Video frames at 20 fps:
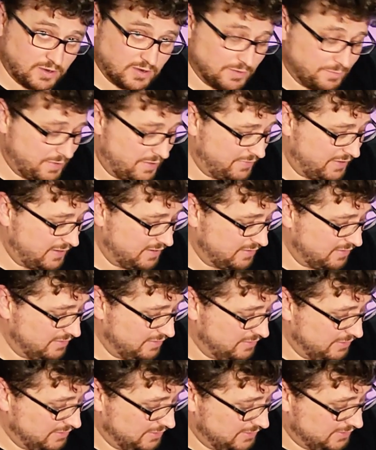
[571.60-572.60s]
card above
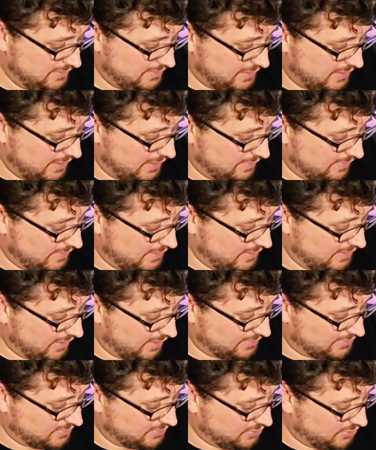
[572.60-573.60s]
it, and then
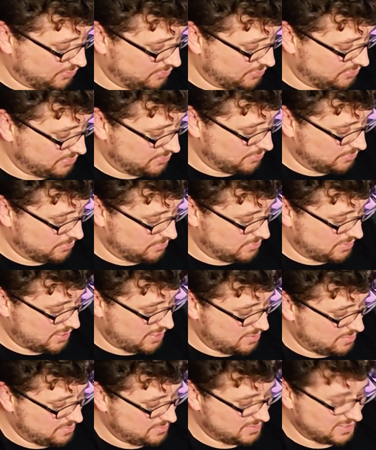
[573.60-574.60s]
execute,
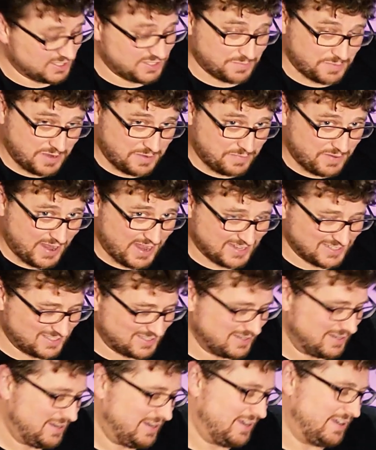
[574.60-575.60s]
a spread
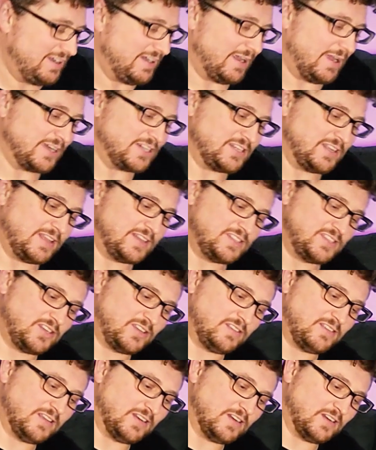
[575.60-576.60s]
pass. Now actually that's a
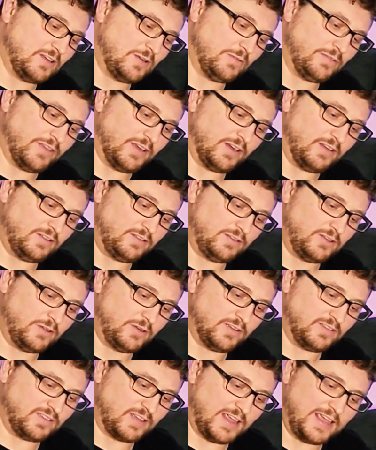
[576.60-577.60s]
good thing to note there. You'll
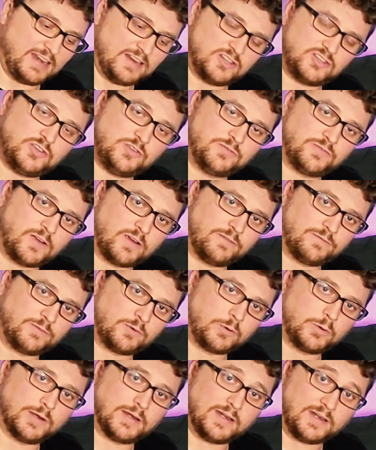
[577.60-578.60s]
notice I had it too far
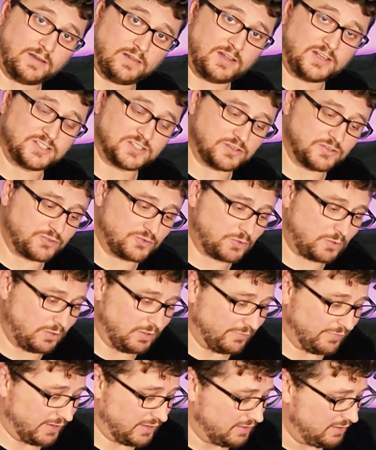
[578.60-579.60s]
forward and I lost
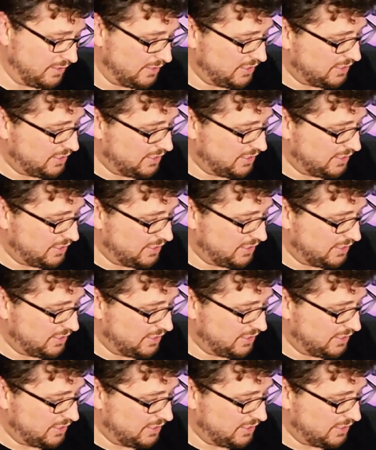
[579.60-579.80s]
control of it.